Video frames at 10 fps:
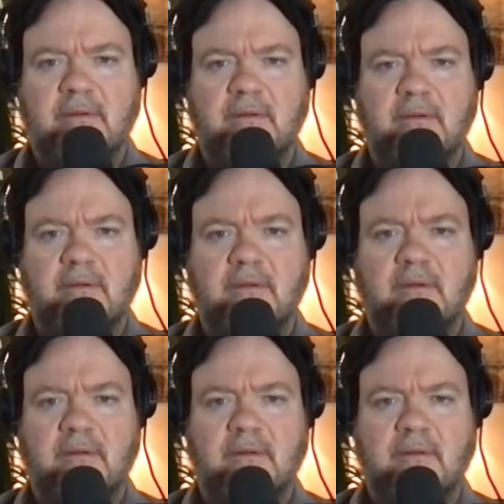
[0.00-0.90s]

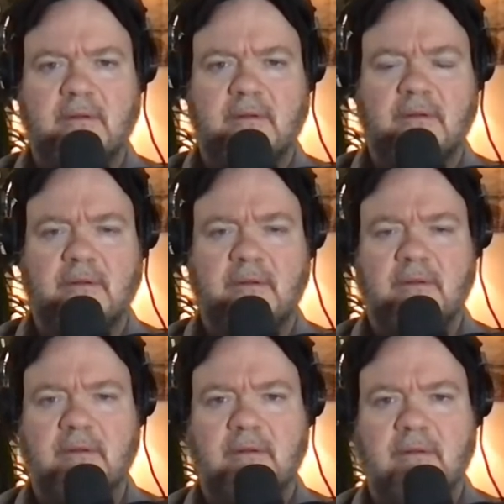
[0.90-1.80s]

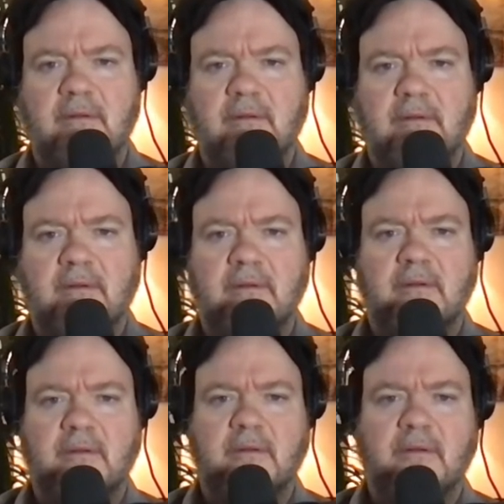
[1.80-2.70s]

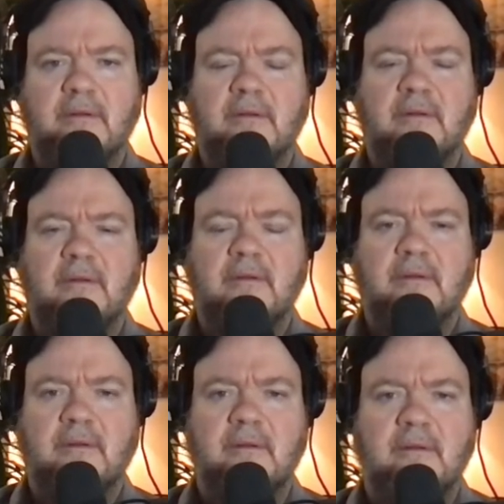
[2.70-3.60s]

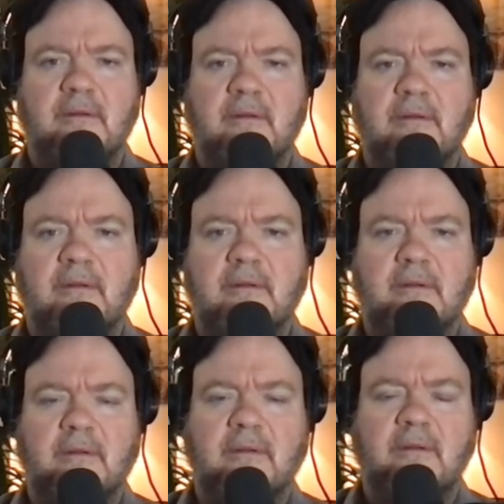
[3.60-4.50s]

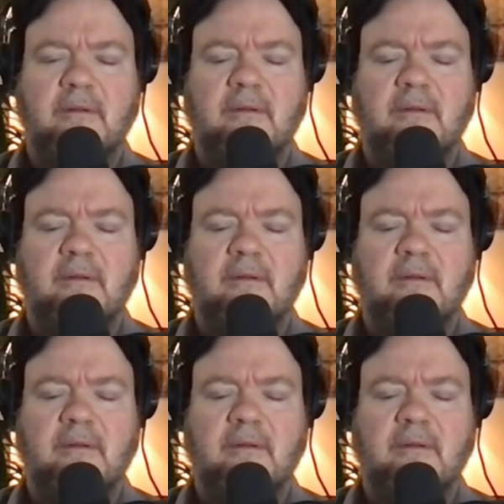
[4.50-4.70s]
The person shown says nothing.